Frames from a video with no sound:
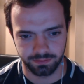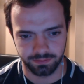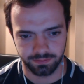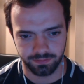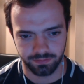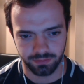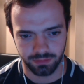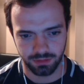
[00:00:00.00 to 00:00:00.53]

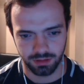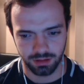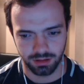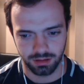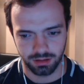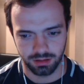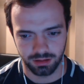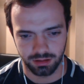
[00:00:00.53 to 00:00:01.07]

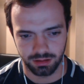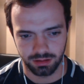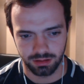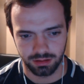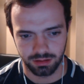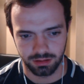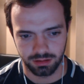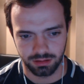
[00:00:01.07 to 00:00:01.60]

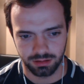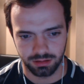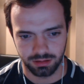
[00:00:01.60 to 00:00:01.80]
[no speech]